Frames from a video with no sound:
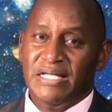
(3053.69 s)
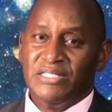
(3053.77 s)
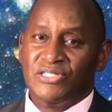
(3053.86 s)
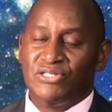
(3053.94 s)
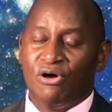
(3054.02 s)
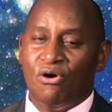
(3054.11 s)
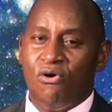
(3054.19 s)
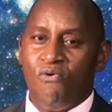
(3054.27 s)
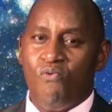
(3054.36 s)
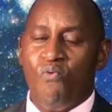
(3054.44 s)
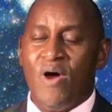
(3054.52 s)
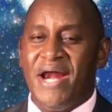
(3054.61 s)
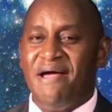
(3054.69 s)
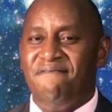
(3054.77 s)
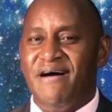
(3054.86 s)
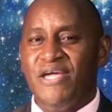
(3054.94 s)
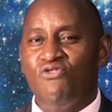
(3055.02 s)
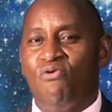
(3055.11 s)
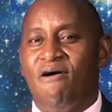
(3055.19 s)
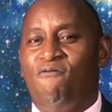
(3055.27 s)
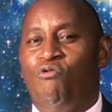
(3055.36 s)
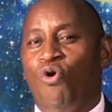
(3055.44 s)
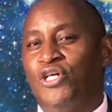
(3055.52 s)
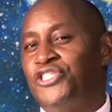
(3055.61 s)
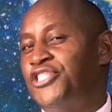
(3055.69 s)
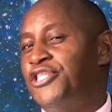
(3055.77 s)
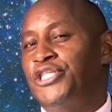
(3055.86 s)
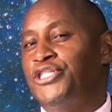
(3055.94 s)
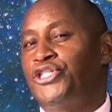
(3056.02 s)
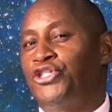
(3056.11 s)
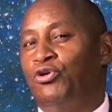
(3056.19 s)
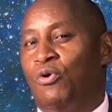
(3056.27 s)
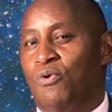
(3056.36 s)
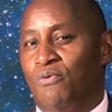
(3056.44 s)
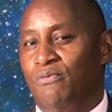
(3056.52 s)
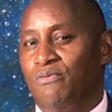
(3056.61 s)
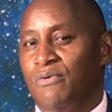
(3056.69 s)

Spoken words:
So wherever you have watched this show,